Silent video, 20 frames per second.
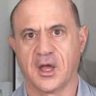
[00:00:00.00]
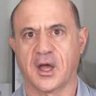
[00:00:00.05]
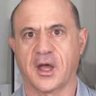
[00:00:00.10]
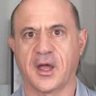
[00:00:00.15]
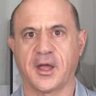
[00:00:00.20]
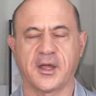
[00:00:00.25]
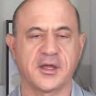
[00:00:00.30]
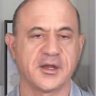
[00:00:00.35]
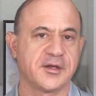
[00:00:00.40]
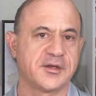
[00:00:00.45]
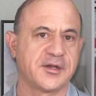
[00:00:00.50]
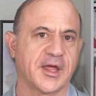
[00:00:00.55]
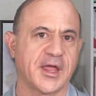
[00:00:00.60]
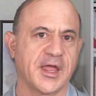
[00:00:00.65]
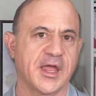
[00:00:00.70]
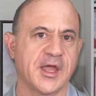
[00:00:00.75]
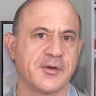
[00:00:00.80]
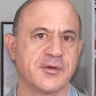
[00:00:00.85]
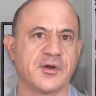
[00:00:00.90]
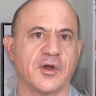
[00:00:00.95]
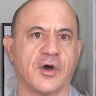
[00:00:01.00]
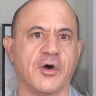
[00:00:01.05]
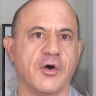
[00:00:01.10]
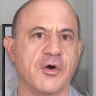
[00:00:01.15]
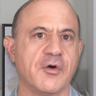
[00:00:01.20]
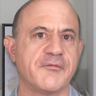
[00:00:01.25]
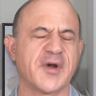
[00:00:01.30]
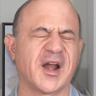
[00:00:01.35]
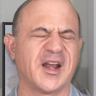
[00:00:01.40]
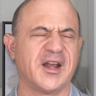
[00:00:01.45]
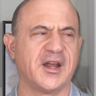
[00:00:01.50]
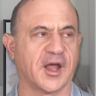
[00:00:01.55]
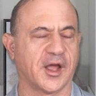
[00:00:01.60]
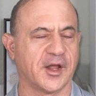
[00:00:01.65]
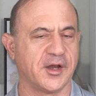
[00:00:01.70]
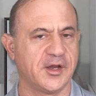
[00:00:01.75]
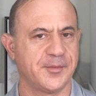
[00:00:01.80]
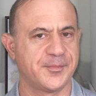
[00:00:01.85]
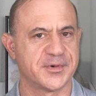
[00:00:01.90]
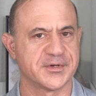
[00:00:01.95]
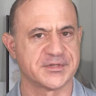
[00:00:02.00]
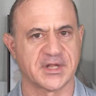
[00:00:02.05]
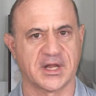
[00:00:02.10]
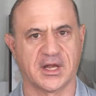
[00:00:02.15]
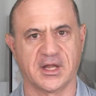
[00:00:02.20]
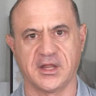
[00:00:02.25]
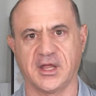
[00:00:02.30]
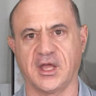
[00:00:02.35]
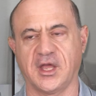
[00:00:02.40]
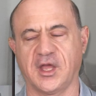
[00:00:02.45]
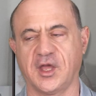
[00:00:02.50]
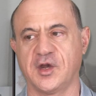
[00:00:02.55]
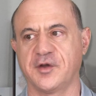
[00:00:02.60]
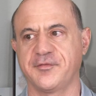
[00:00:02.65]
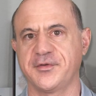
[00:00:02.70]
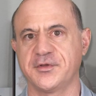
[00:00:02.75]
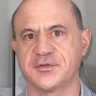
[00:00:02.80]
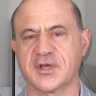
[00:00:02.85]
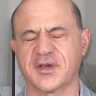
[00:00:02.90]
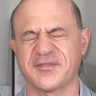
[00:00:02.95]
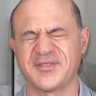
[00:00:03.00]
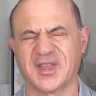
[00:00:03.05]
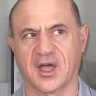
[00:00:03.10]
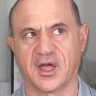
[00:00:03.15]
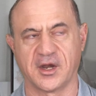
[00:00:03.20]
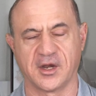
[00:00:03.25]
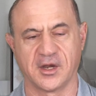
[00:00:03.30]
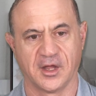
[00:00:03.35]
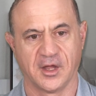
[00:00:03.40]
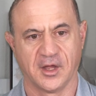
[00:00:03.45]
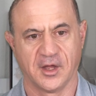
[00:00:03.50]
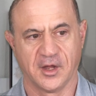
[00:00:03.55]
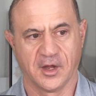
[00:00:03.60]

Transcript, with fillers: I can tell you in over ninety percent of the interviews I've done